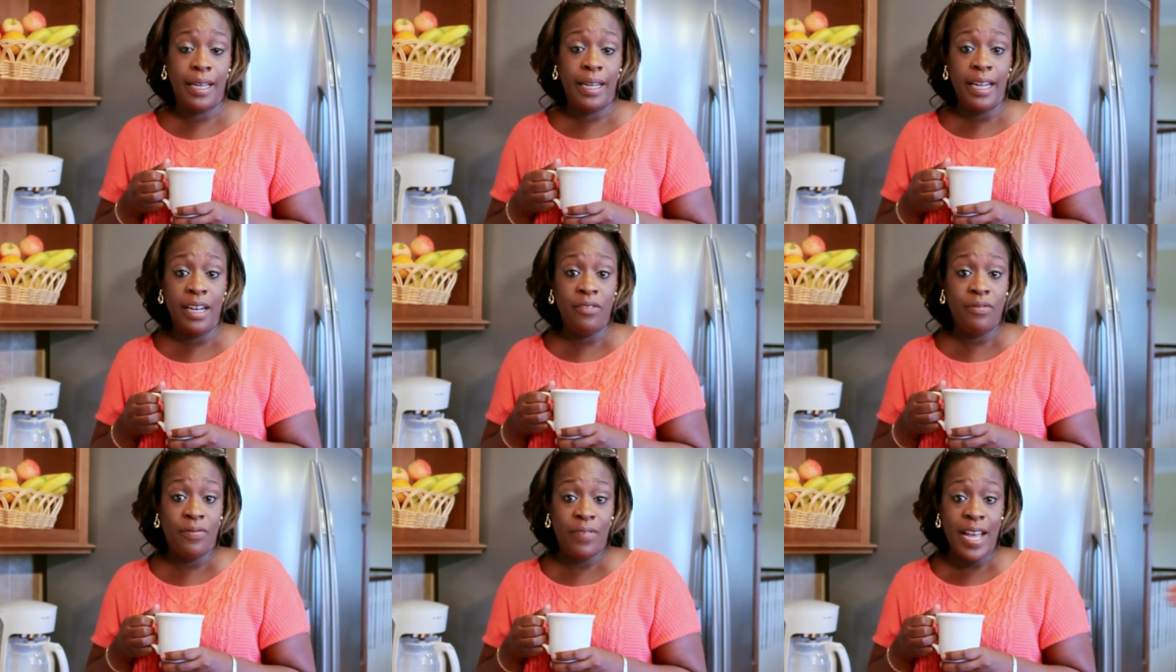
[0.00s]

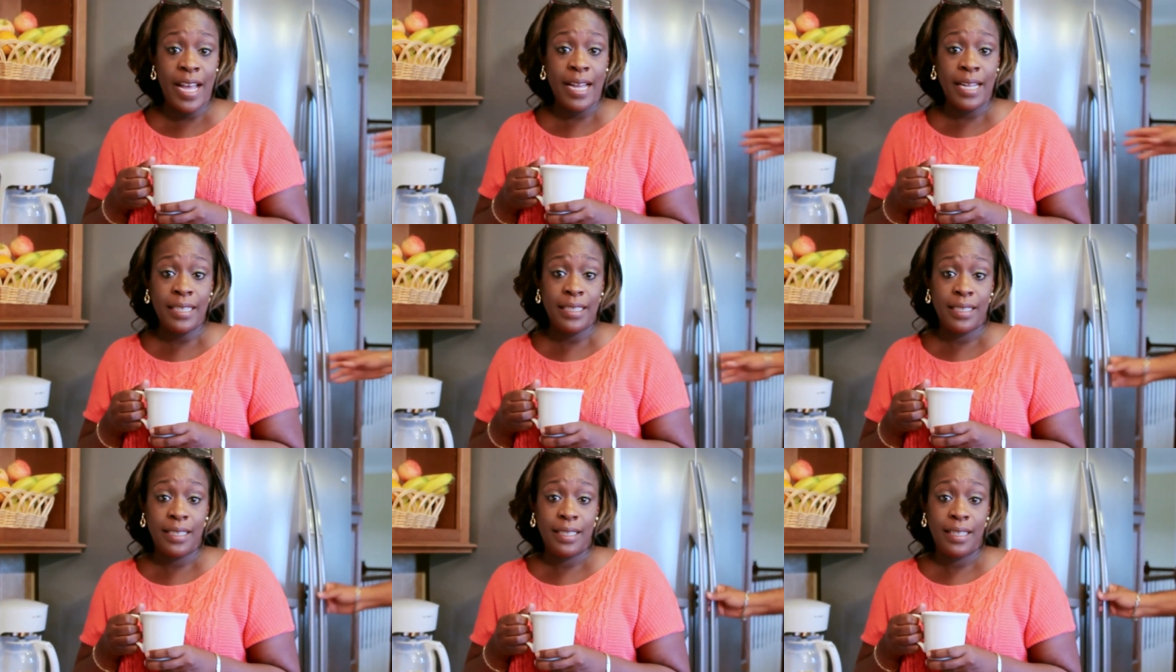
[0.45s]
In
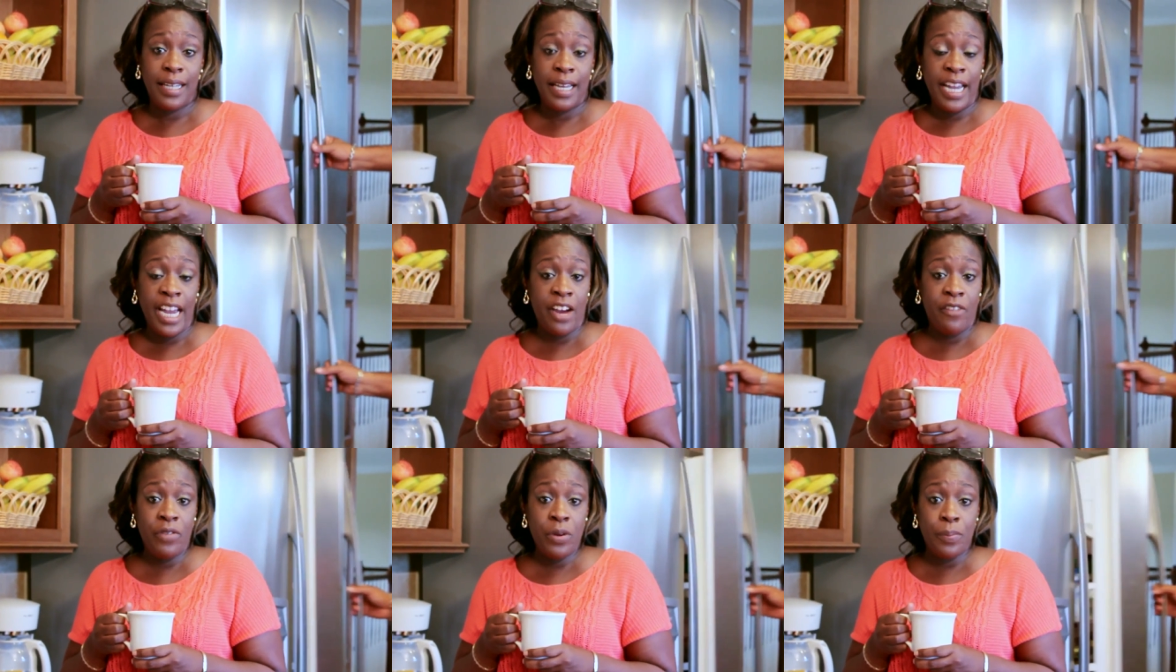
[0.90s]
fact,
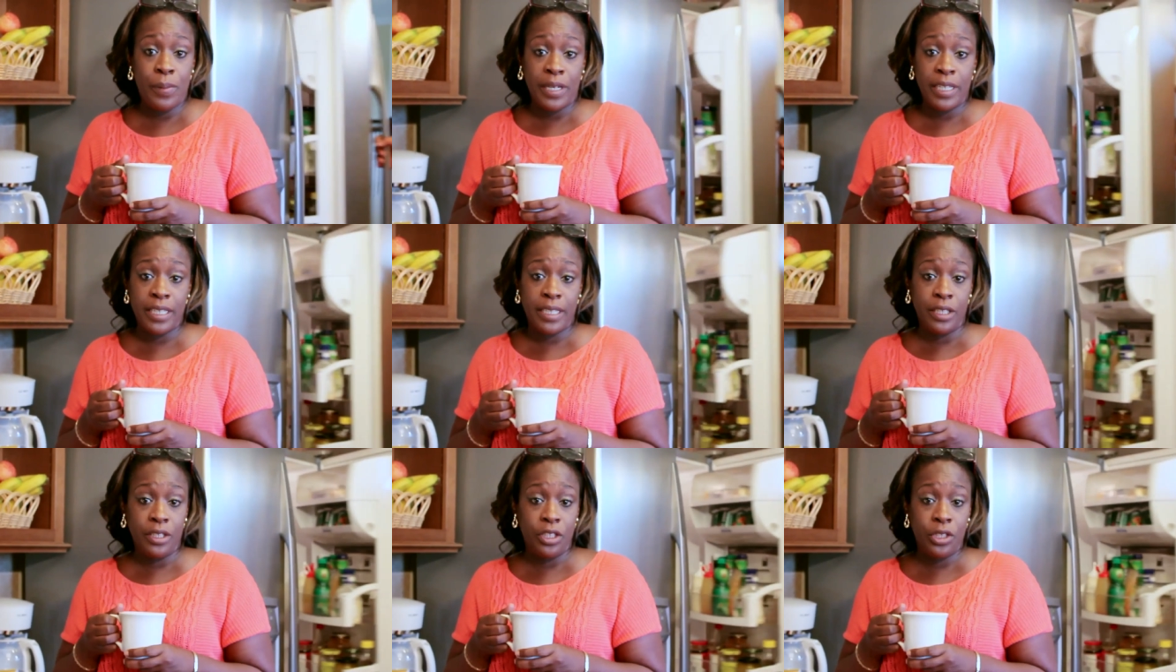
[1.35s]

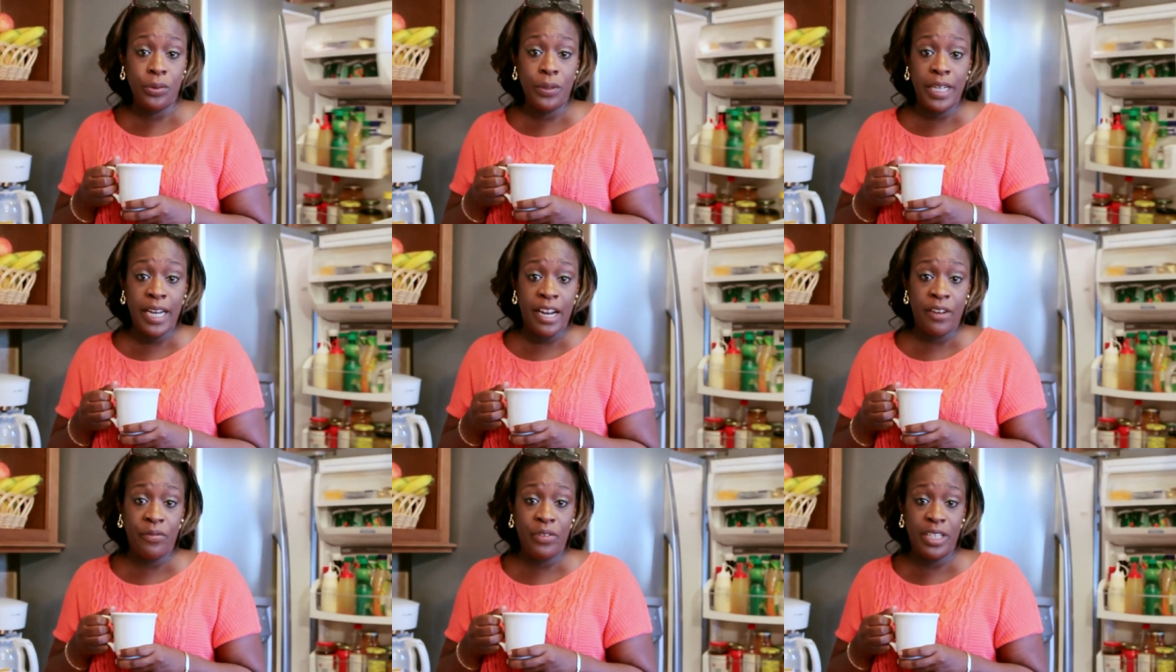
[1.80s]
everybody can do
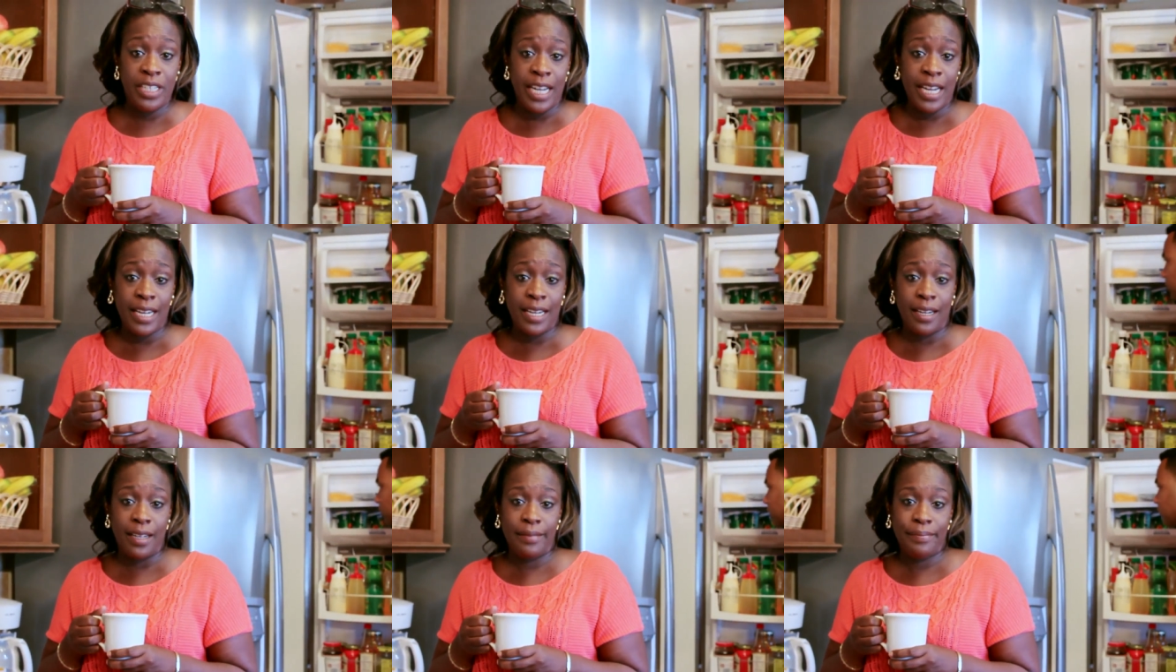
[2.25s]
it every
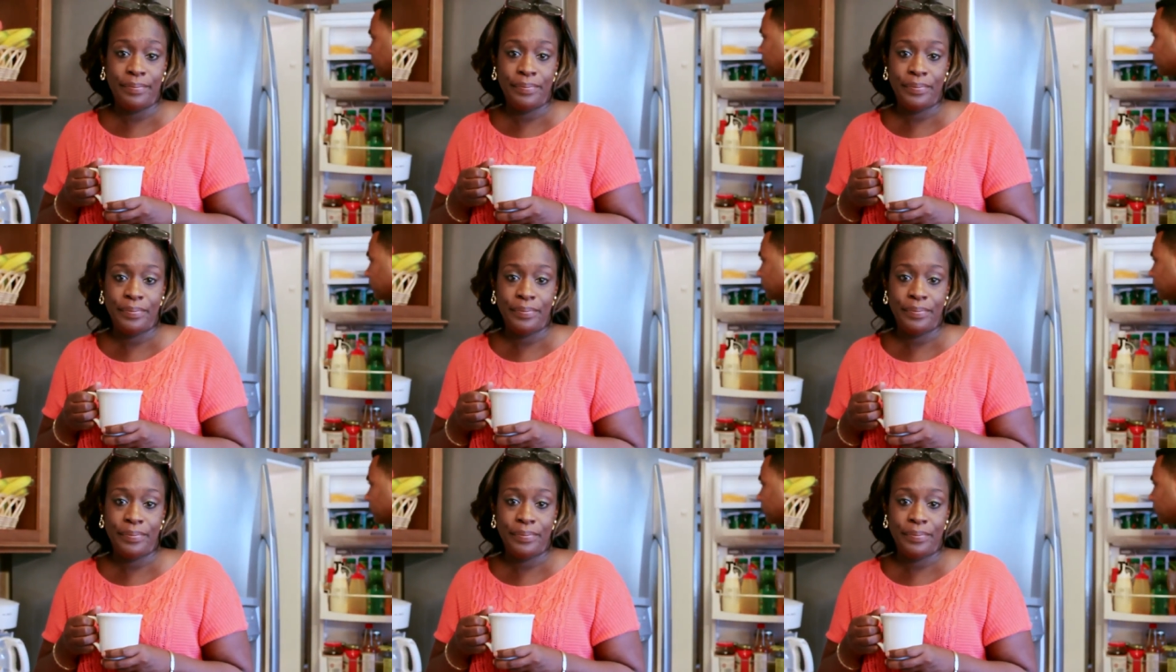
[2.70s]
day.